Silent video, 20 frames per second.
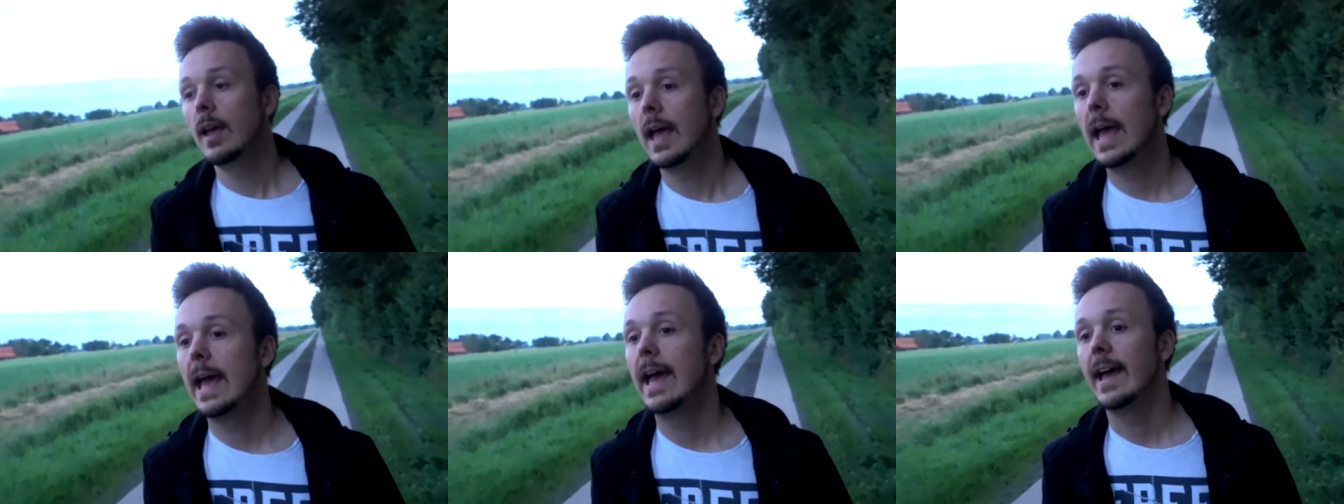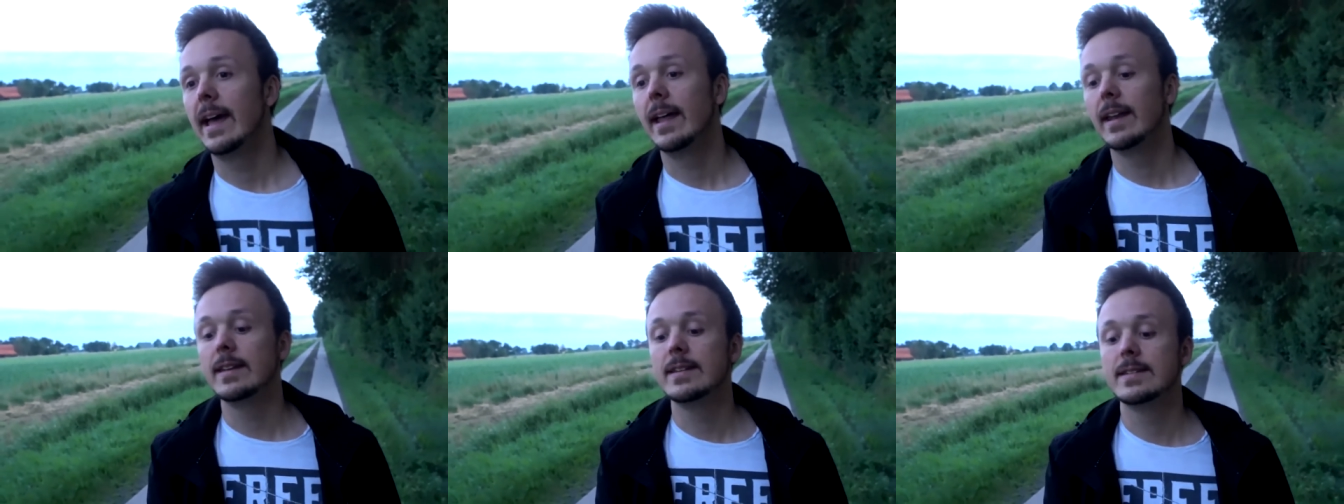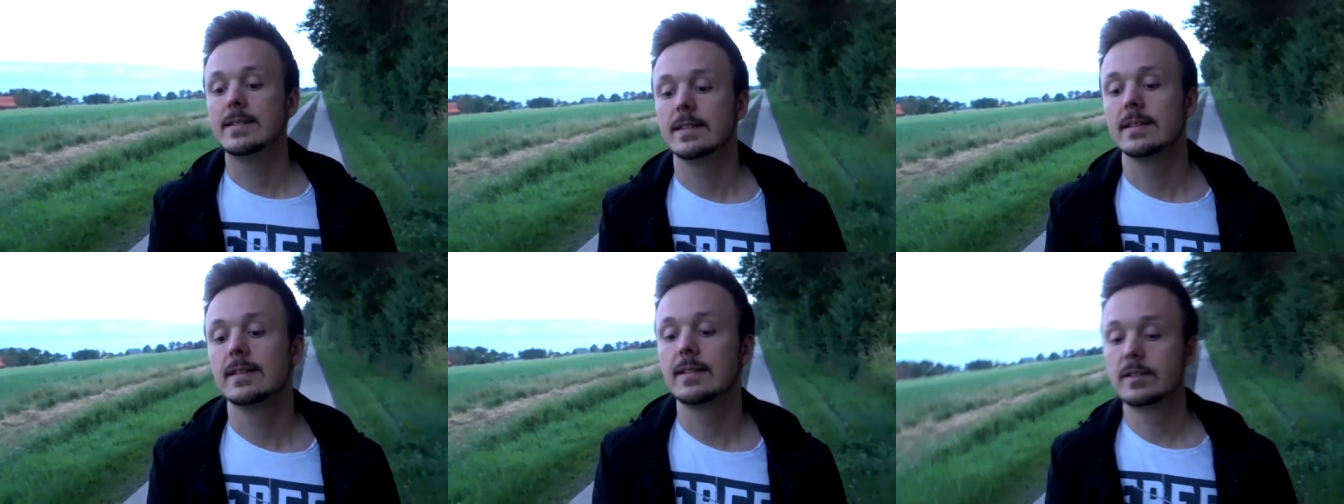
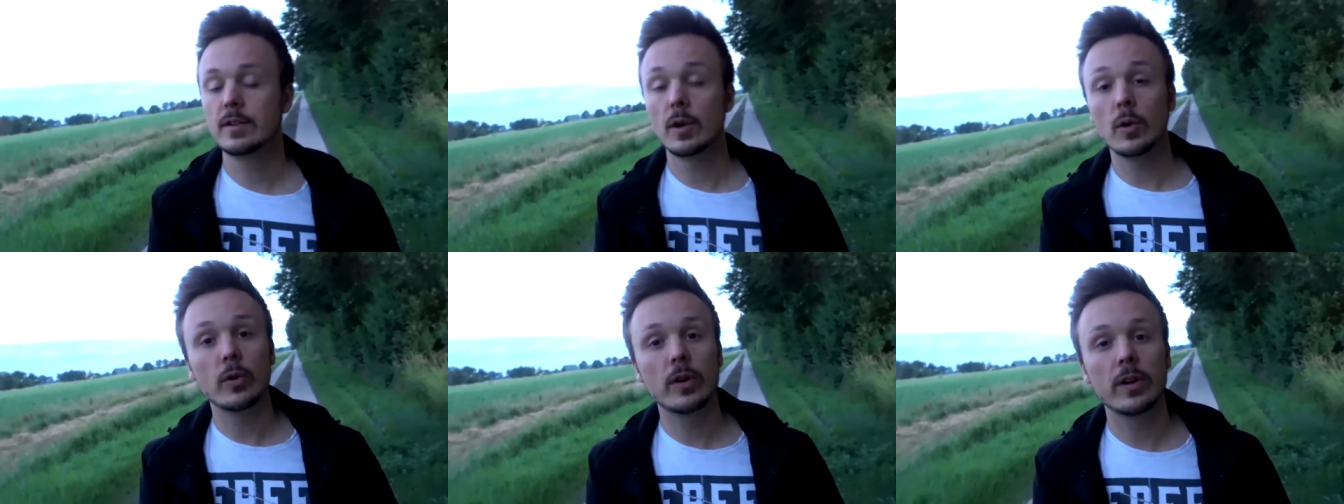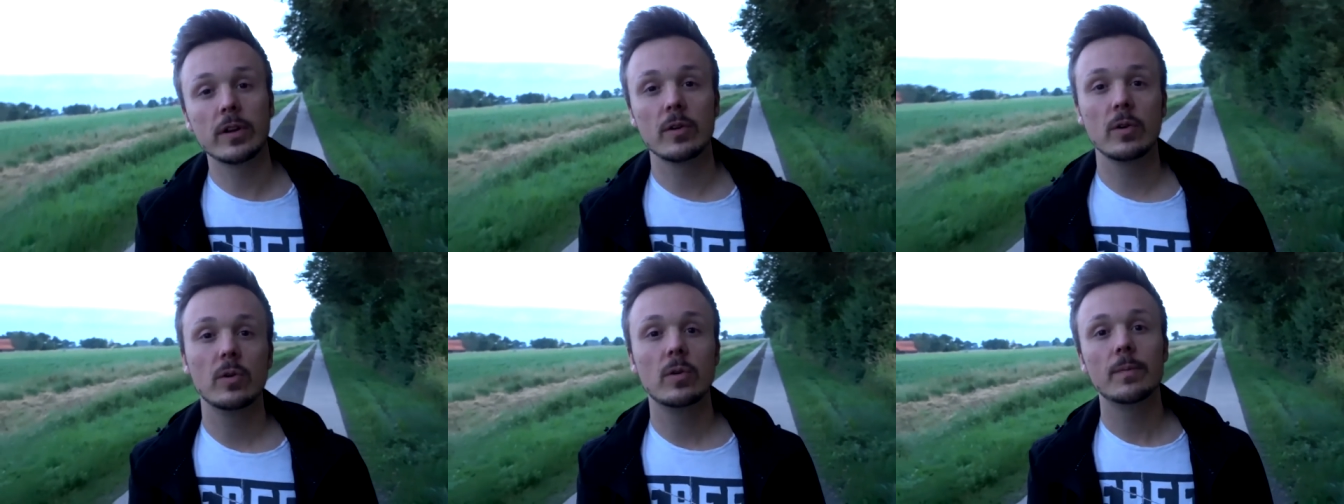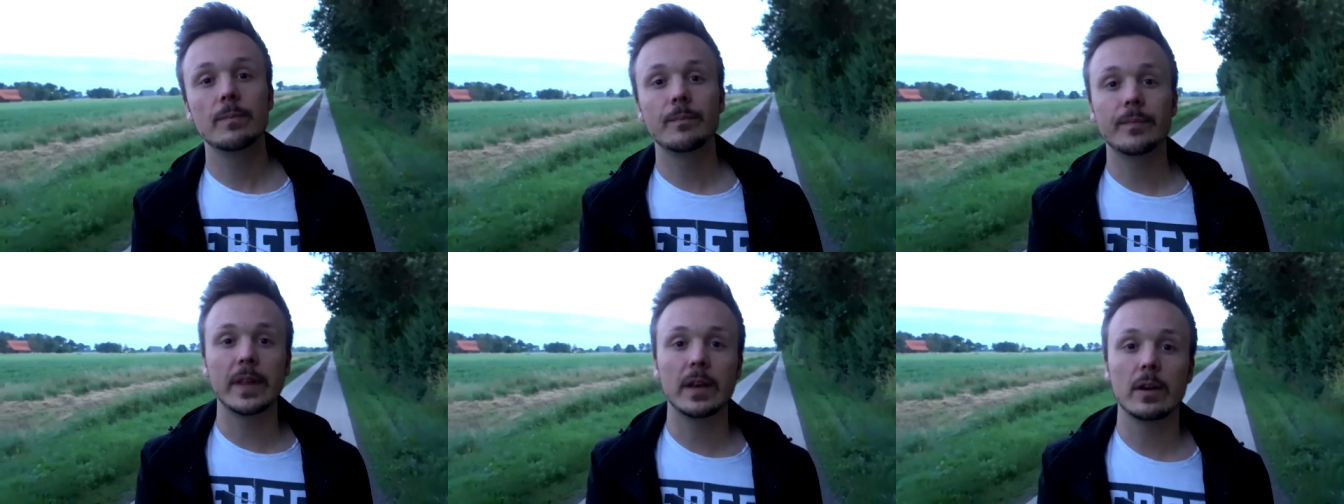and Tokyo
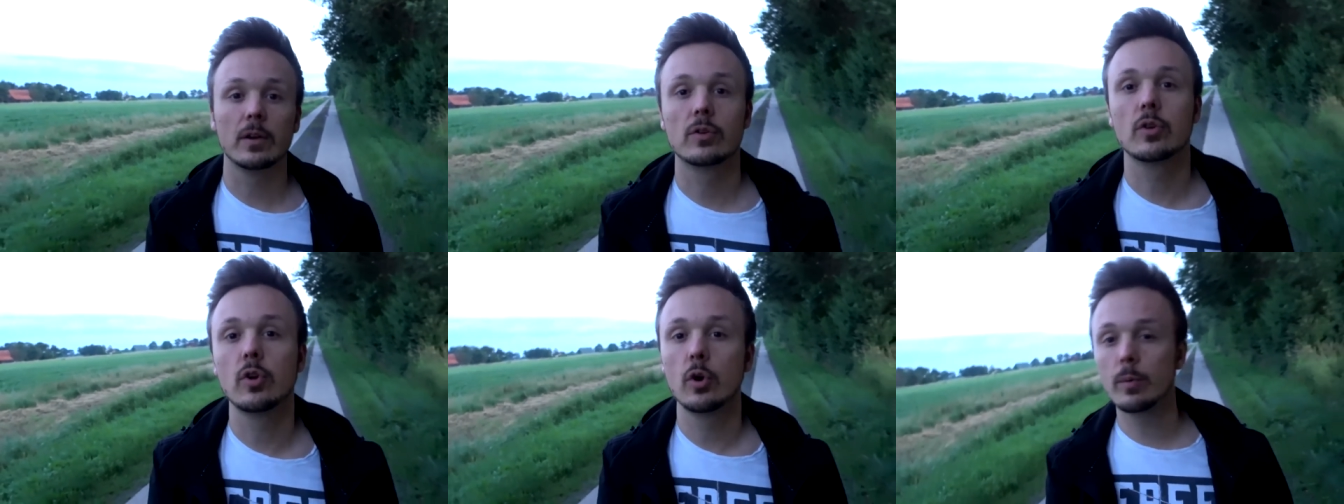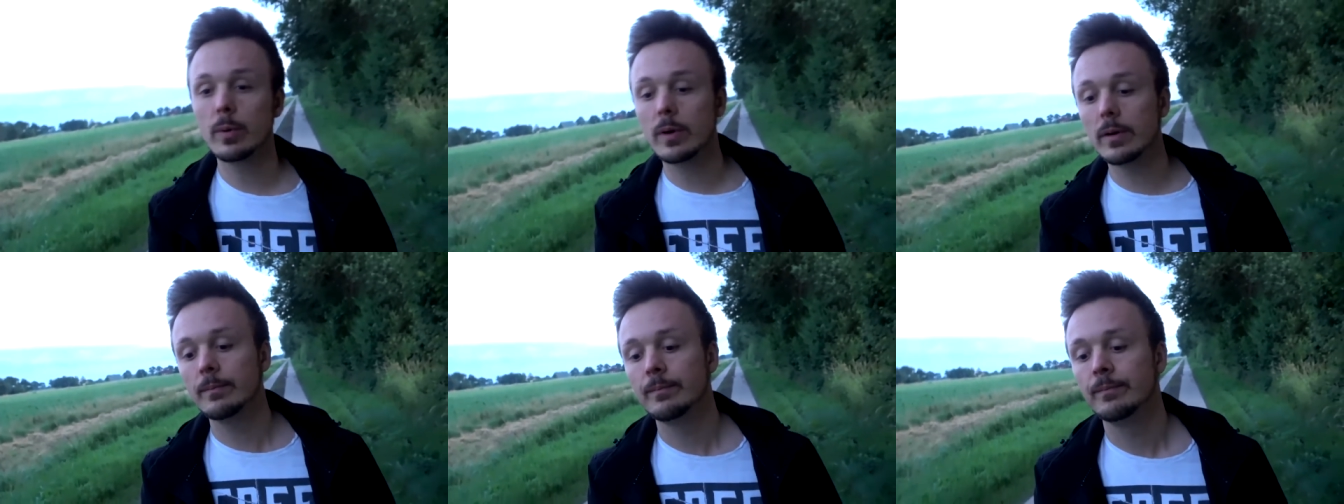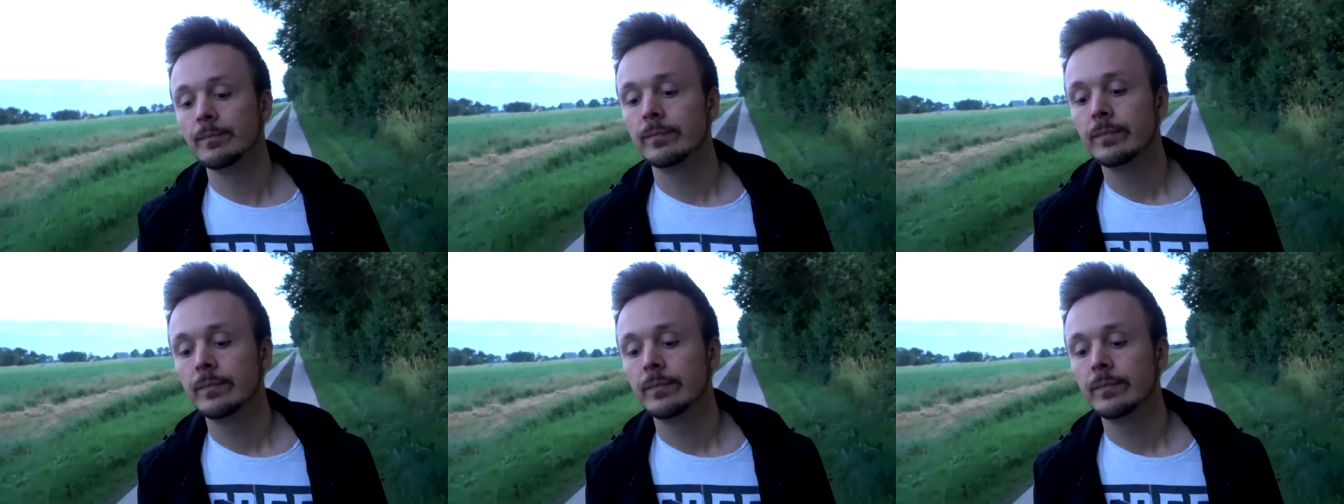in October.